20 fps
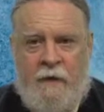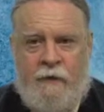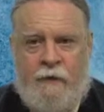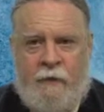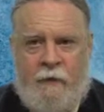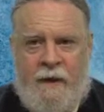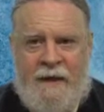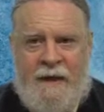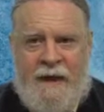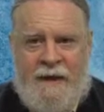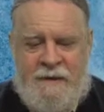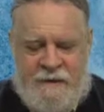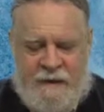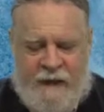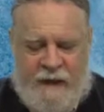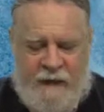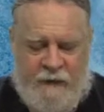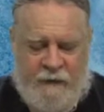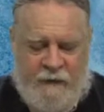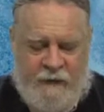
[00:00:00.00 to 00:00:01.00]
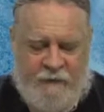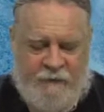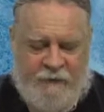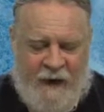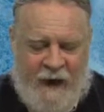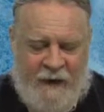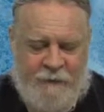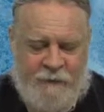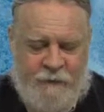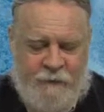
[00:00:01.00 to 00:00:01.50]
Three days later, at
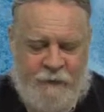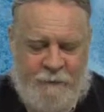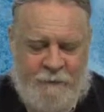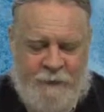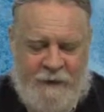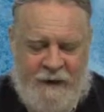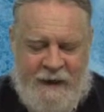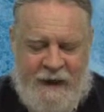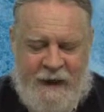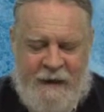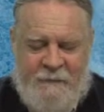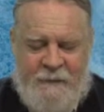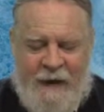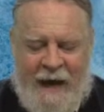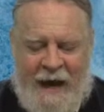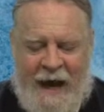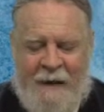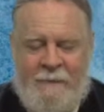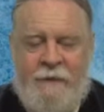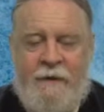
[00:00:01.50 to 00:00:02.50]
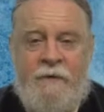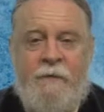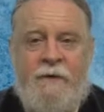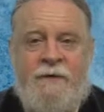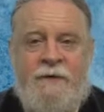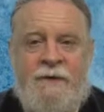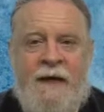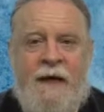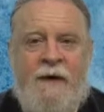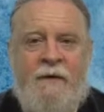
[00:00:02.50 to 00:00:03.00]
5:30 p.m., Abbott
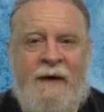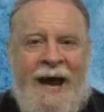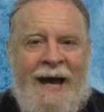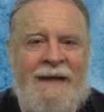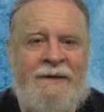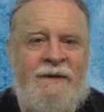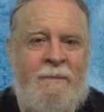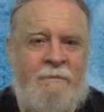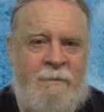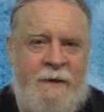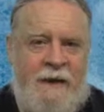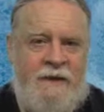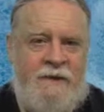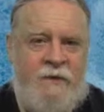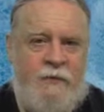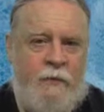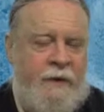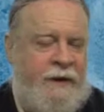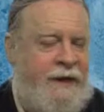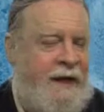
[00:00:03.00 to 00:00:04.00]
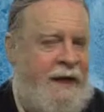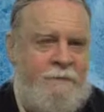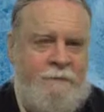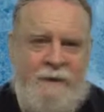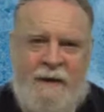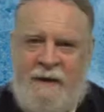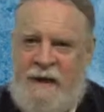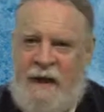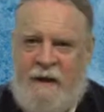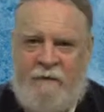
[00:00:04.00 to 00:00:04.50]
was there at the beach where he had
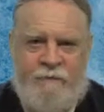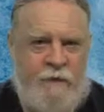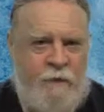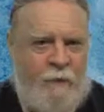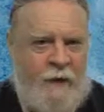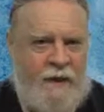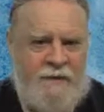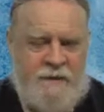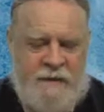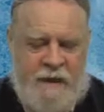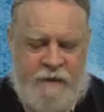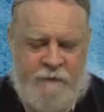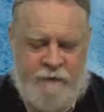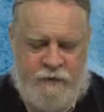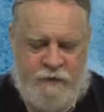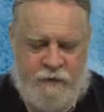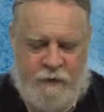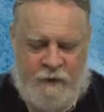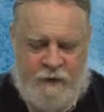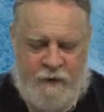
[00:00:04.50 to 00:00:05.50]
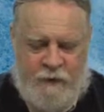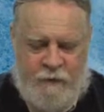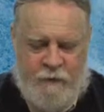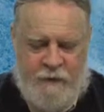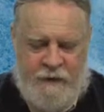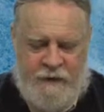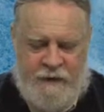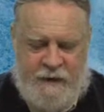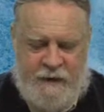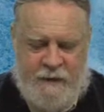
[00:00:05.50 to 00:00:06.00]
been every Wednesday for
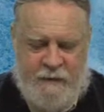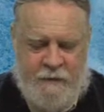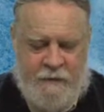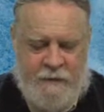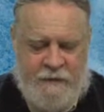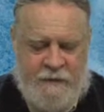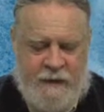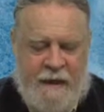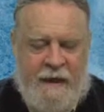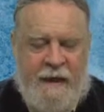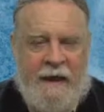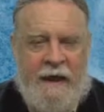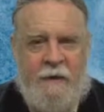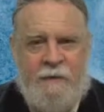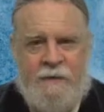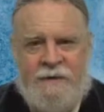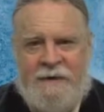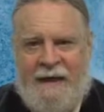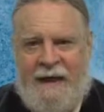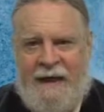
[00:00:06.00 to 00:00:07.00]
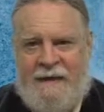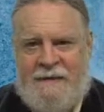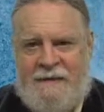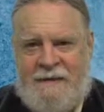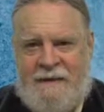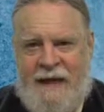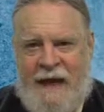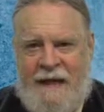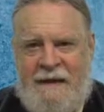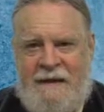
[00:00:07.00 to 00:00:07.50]
23 years. He was again
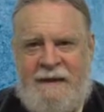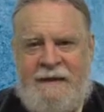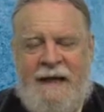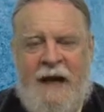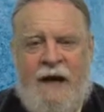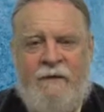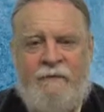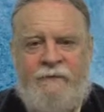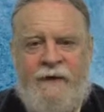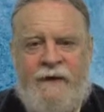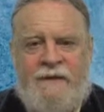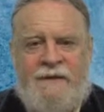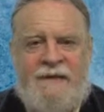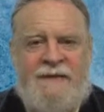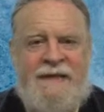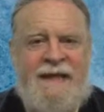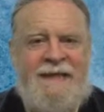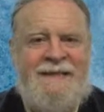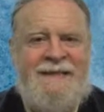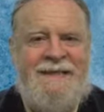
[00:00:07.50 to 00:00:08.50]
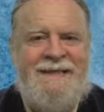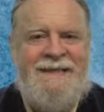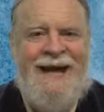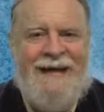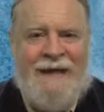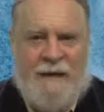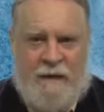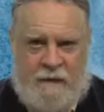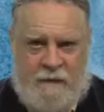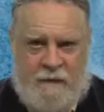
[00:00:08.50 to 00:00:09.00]
cited. Now faces a
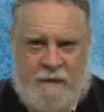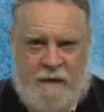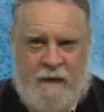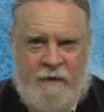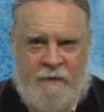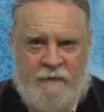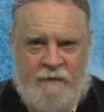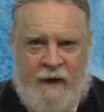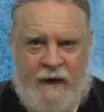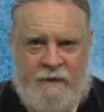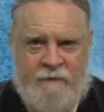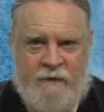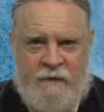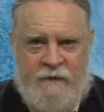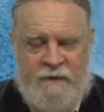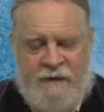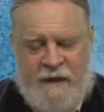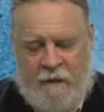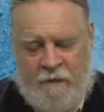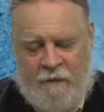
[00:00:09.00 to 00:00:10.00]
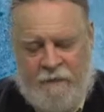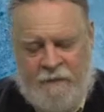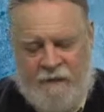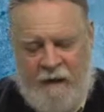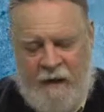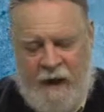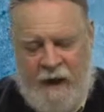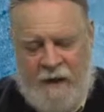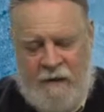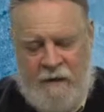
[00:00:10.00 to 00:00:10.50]
second $500
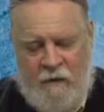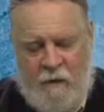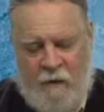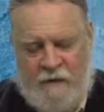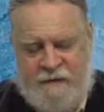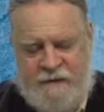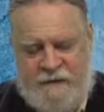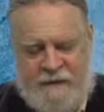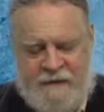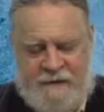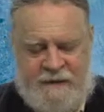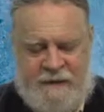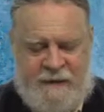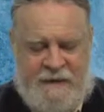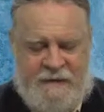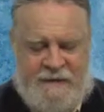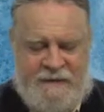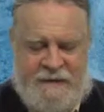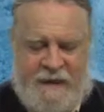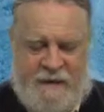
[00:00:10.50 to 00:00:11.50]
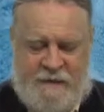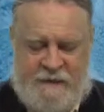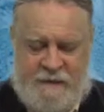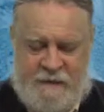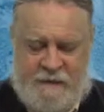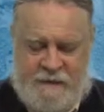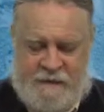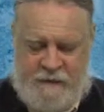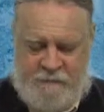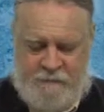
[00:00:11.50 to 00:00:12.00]
fine or 60-day
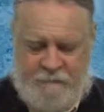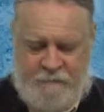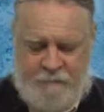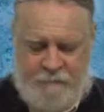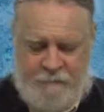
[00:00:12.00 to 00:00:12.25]
sentence.